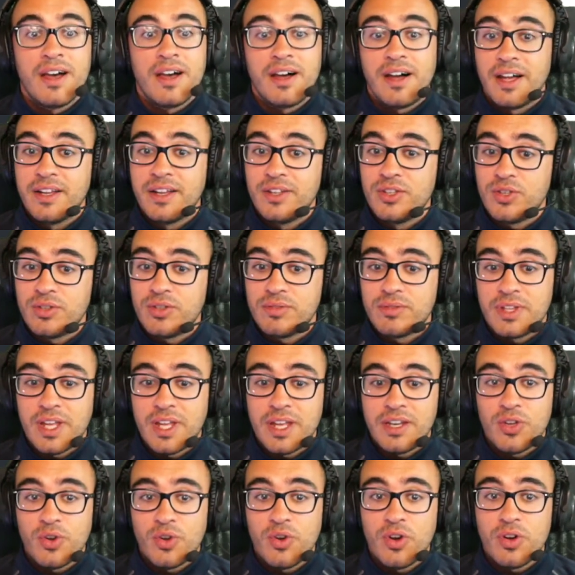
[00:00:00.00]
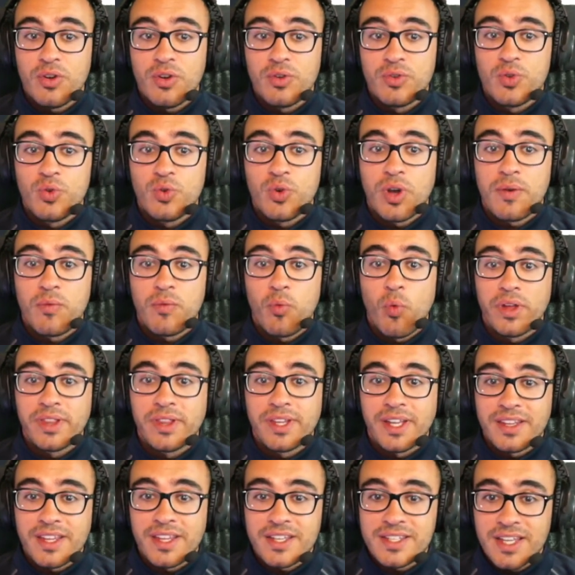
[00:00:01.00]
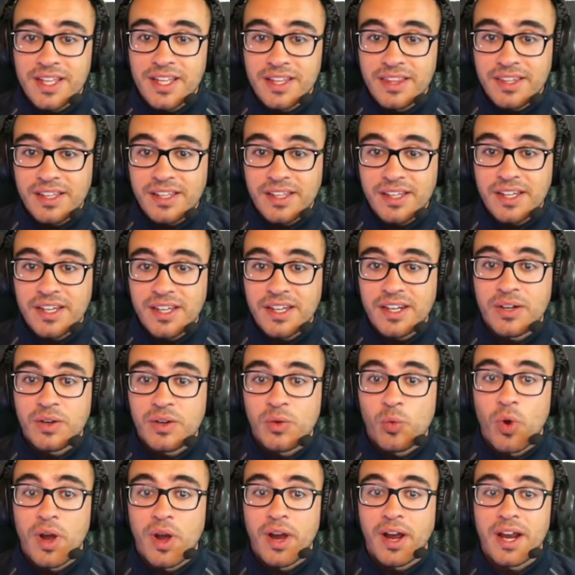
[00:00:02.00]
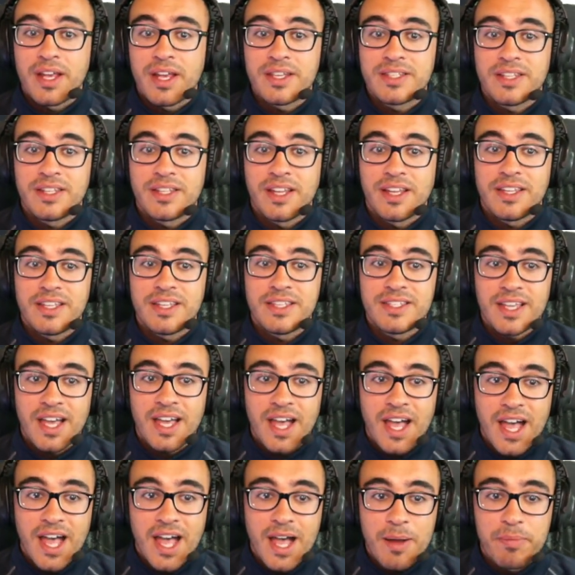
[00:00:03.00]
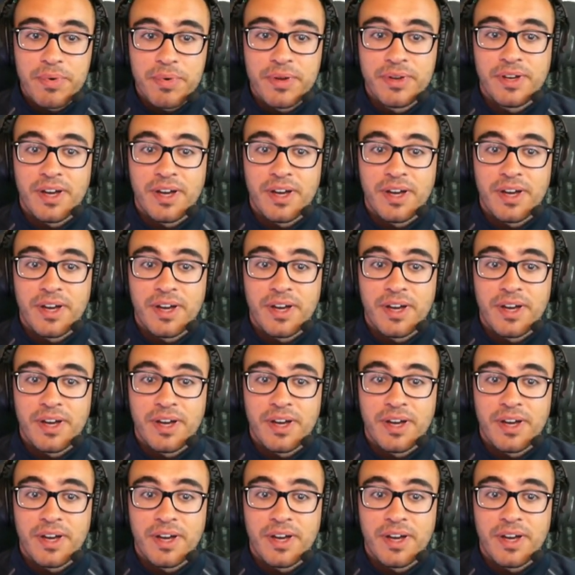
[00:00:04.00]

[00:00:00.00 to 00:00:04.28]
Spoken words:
And there you go. You have one data center, one cluster that is up.